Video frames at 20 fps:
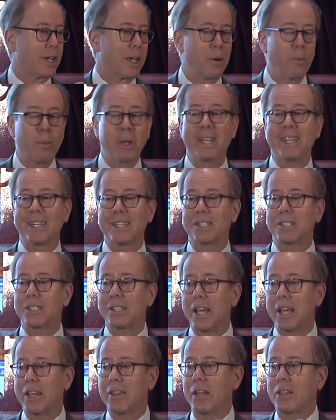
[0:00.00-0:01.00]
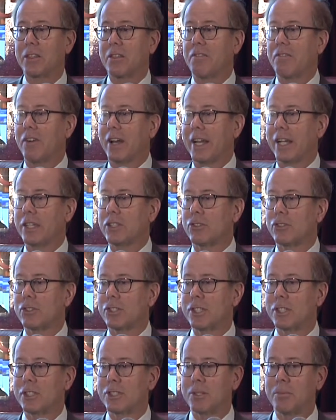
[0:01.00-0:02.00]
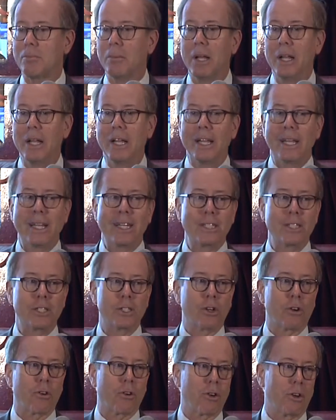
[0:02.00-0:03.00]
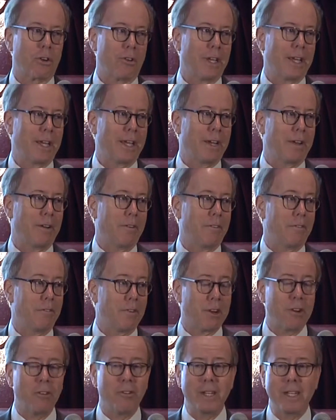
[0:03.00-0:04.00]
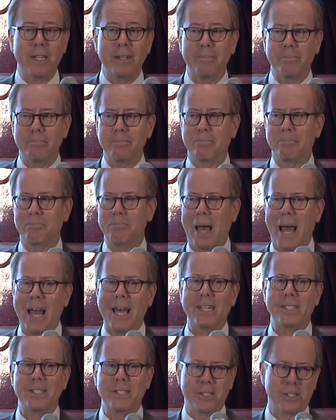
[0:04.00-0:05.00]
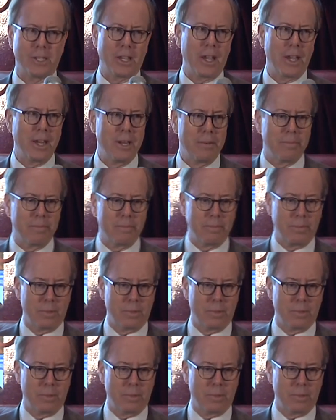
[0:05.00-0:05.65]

And we can say that the financial system is currently in a fairly bad state